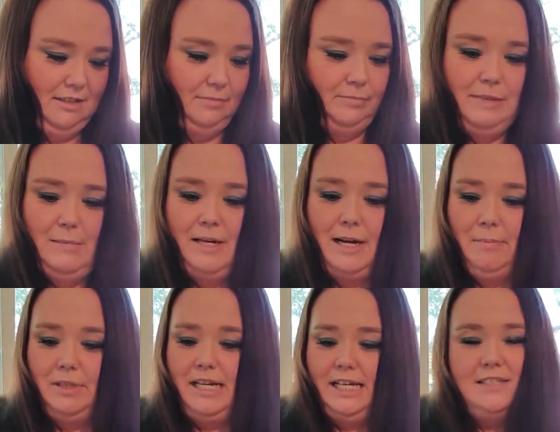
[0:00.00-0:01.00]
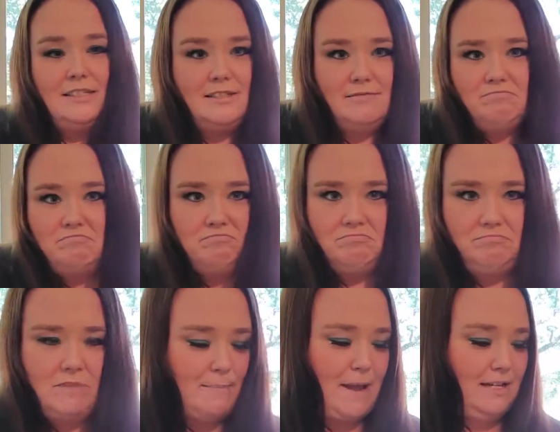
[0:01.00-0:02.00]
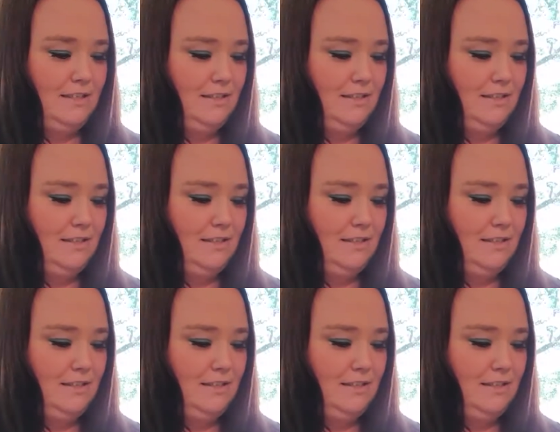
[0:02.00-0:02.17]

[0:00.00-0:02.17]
Maybe a couple days. Not bad.